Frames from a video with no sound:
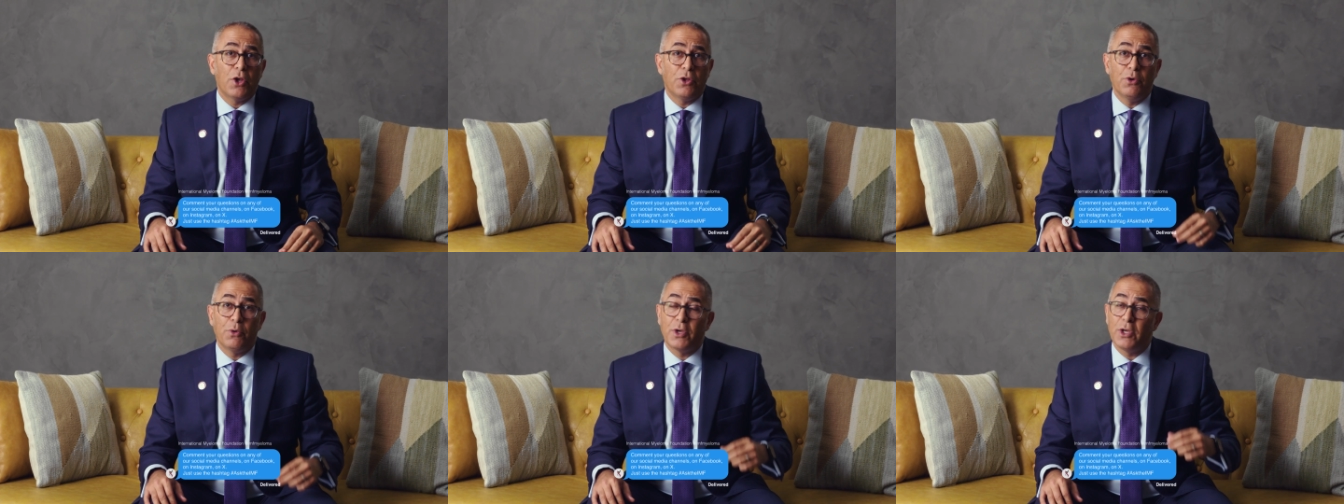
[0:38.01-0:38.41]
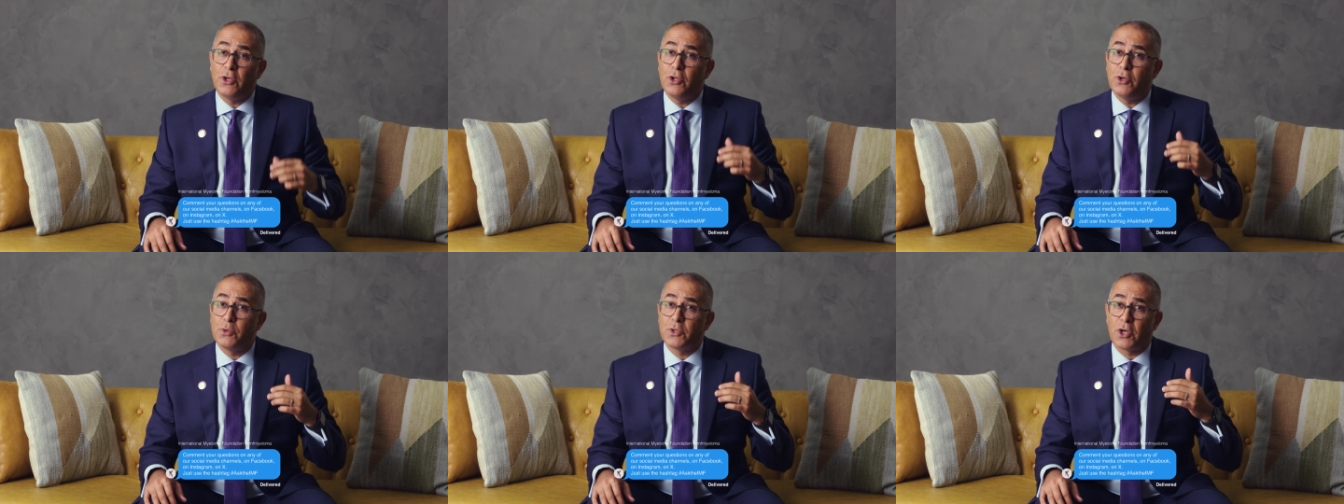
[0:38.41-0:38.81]
You
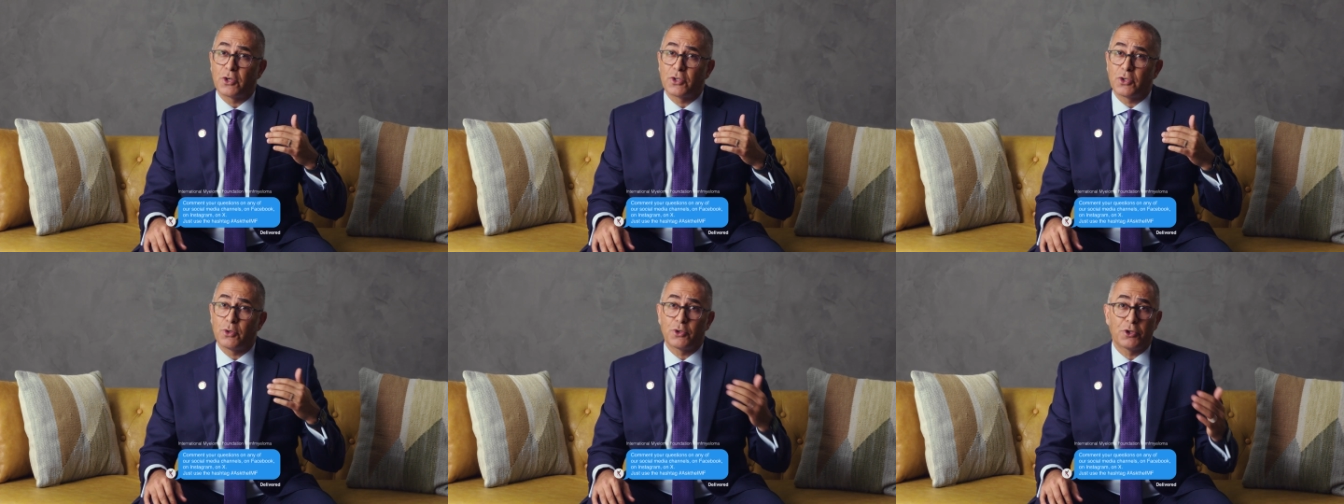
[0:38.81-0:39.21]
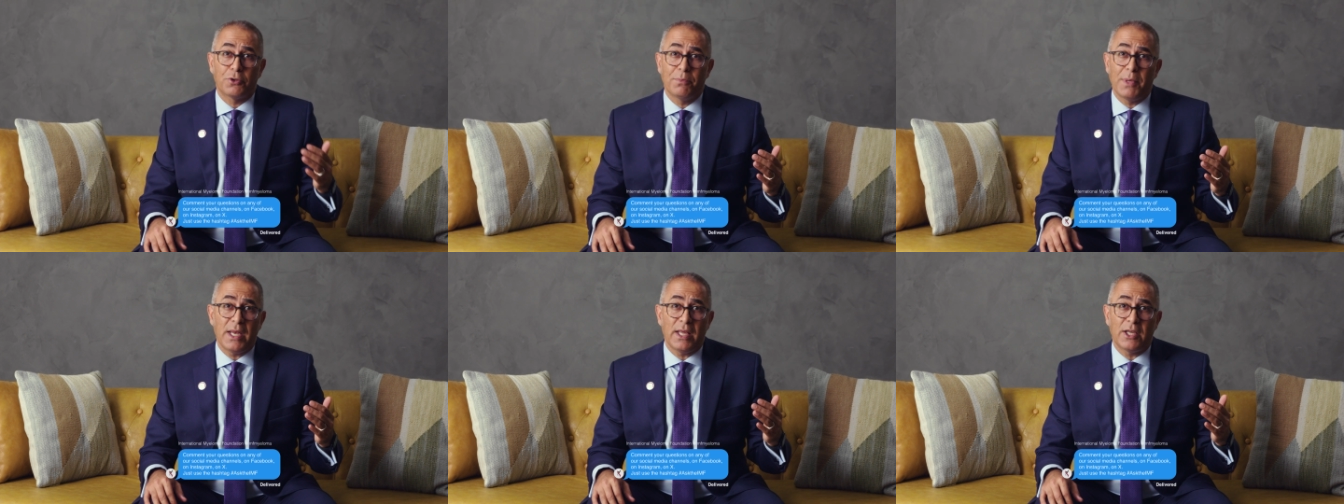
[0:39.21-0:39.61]
can use our social
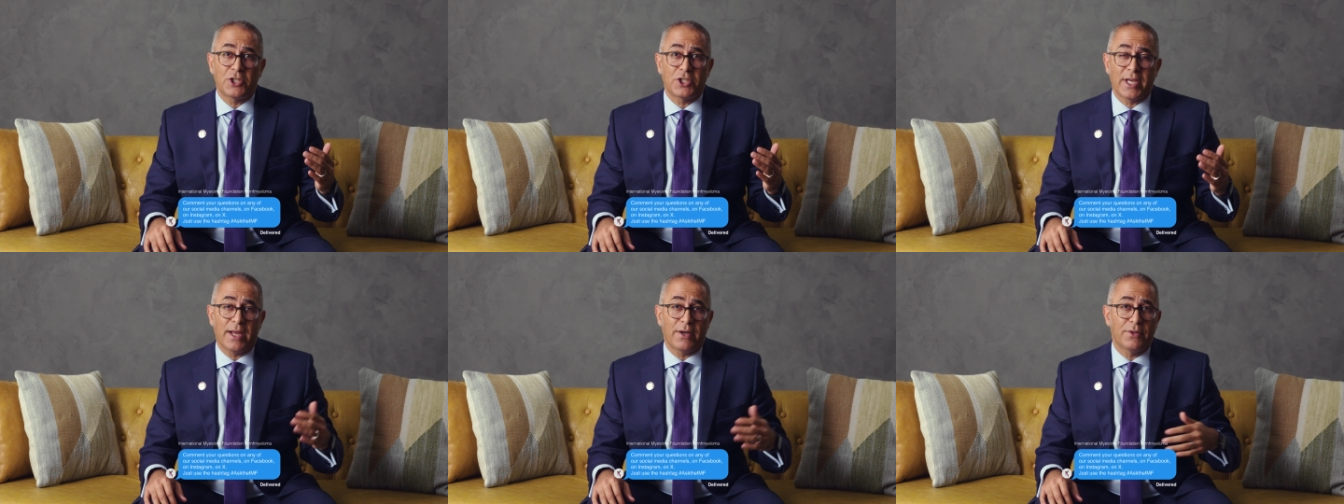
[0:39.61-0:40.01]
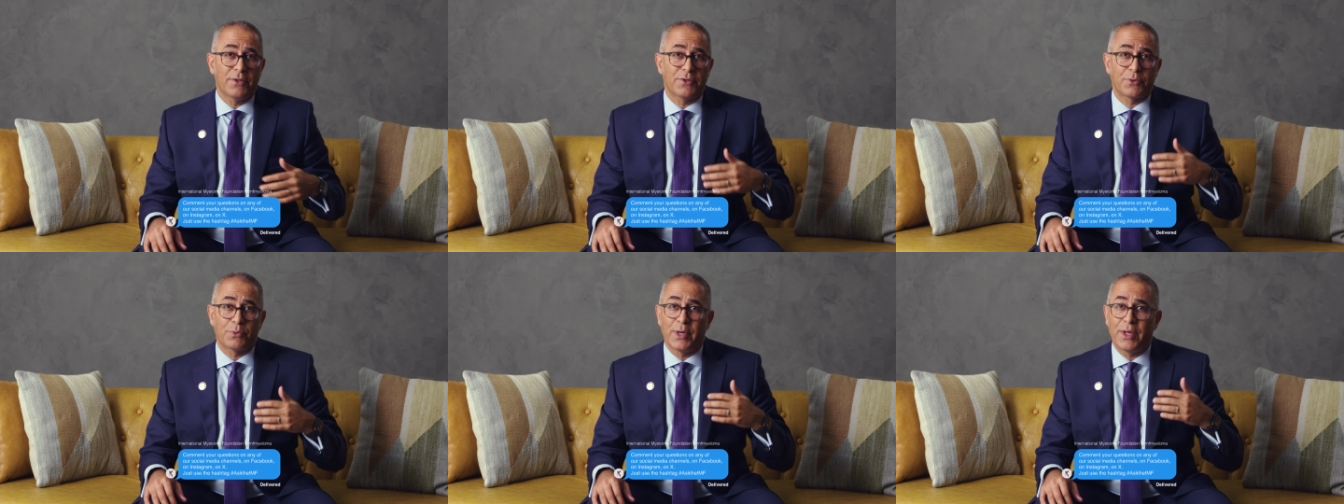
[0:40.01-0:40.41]
media
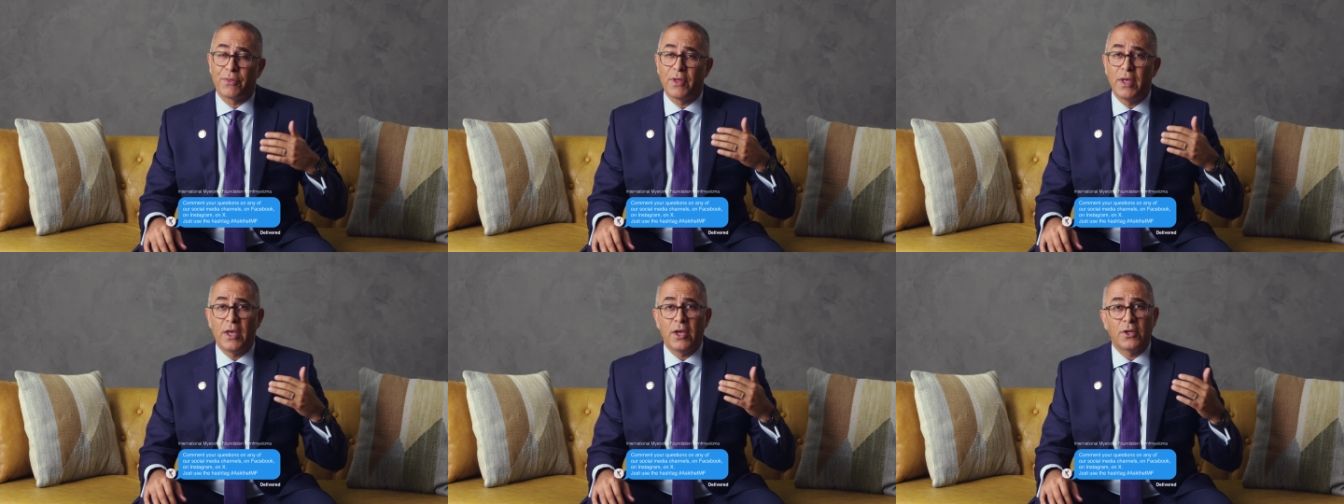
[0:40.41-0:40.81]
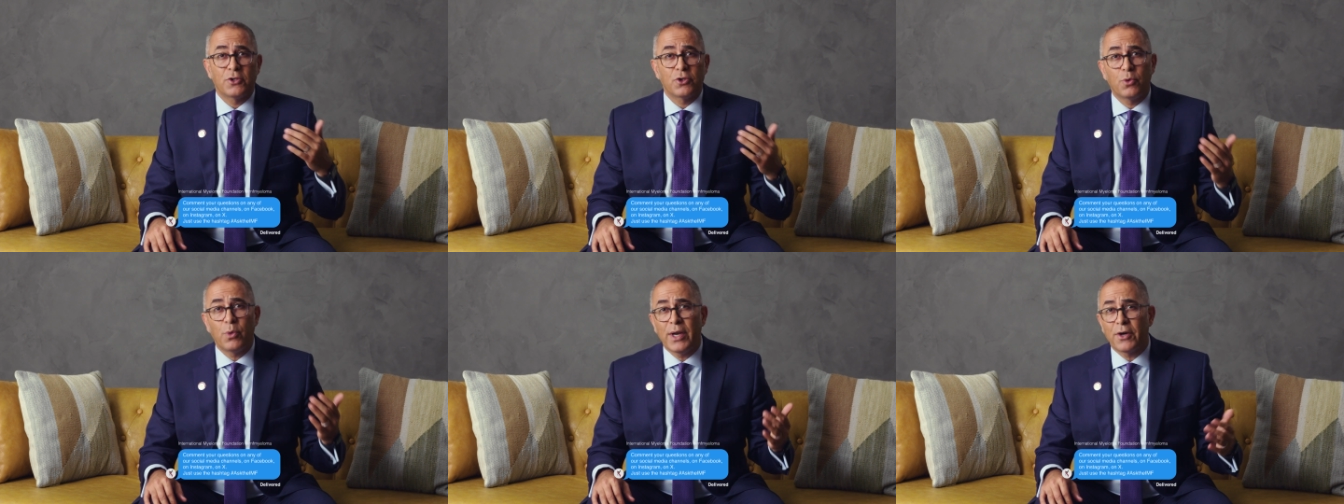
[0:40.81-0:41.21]
channels with
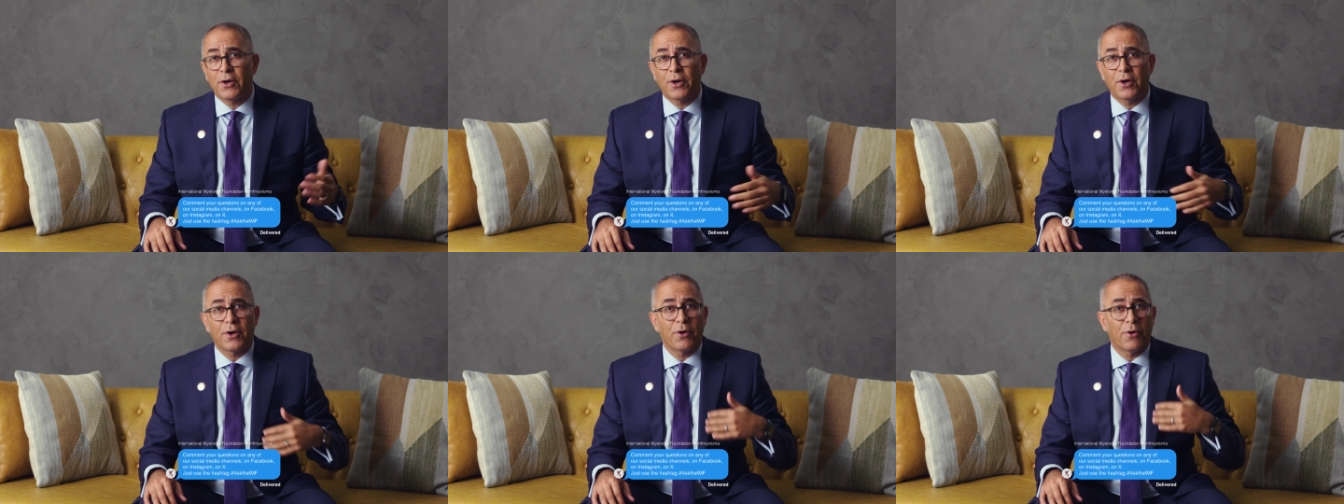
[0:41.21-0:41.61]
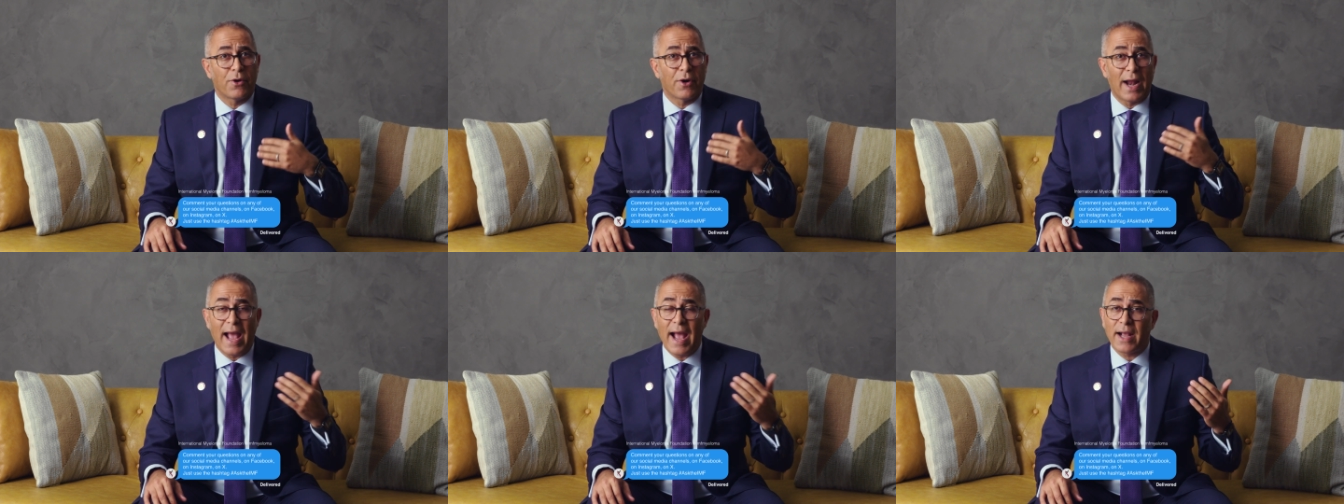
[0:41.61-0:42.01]
Twitter
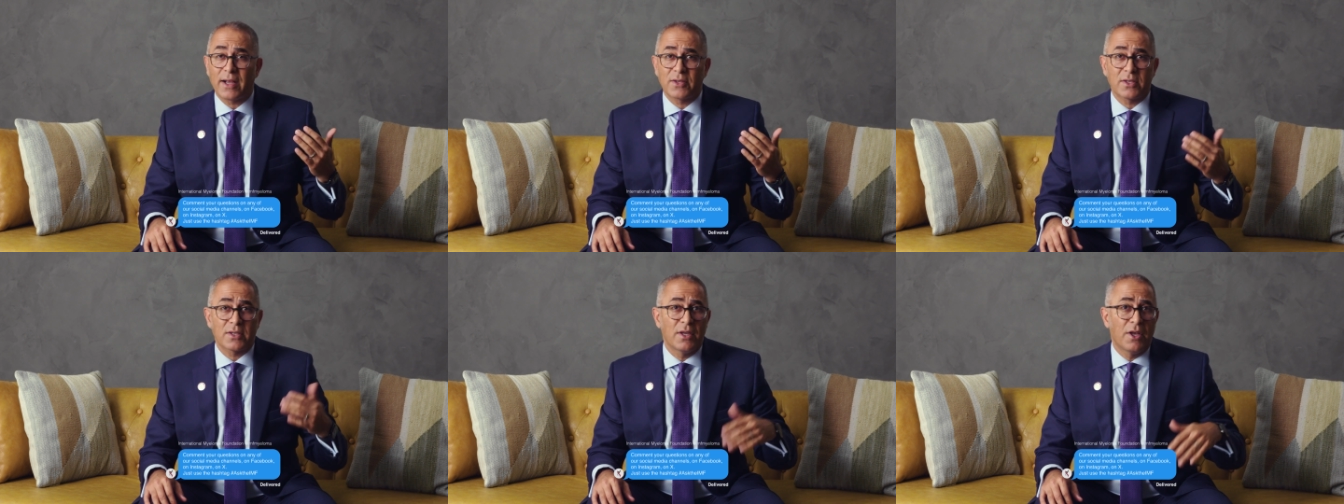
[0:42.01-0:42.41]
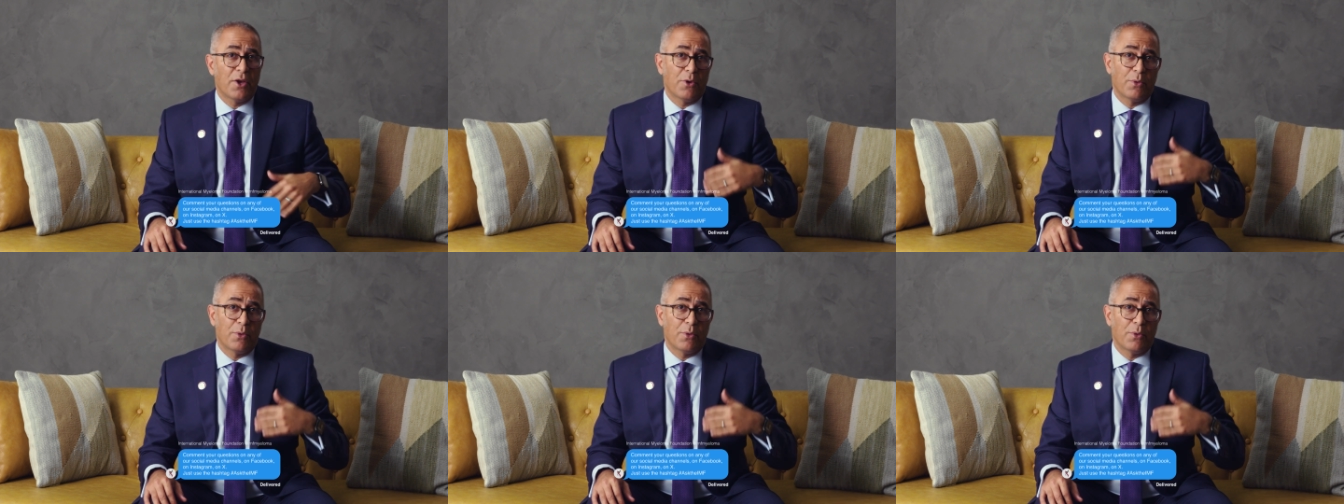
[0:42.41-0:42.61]
or X,